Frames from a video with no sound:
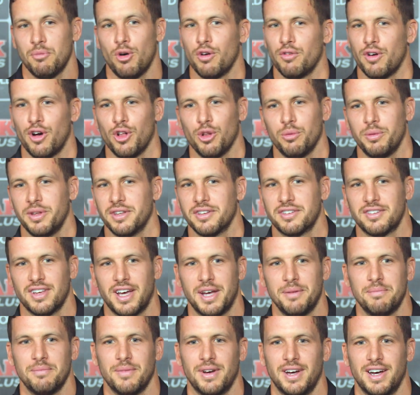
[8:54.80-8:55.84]
My role will be the
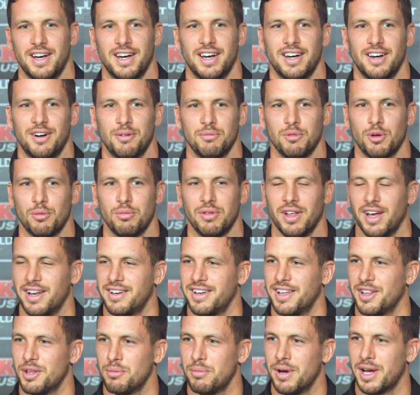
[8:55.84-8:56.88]
same. I'm not playing
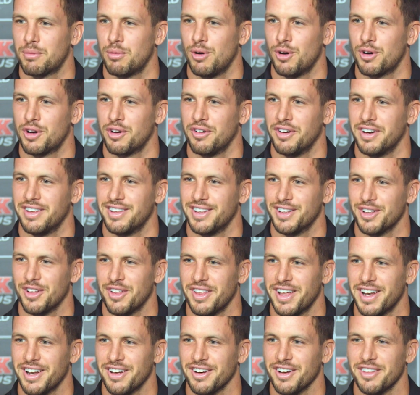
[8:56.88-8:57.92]
down the back pocket or anything like
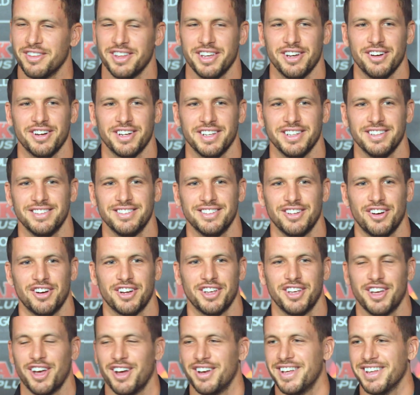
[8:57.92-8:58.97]
that. I don't think I
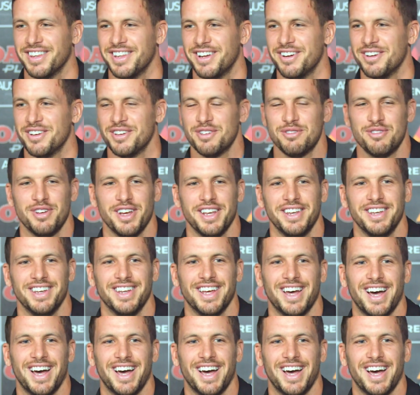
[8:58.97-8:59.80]
can go down there and defend.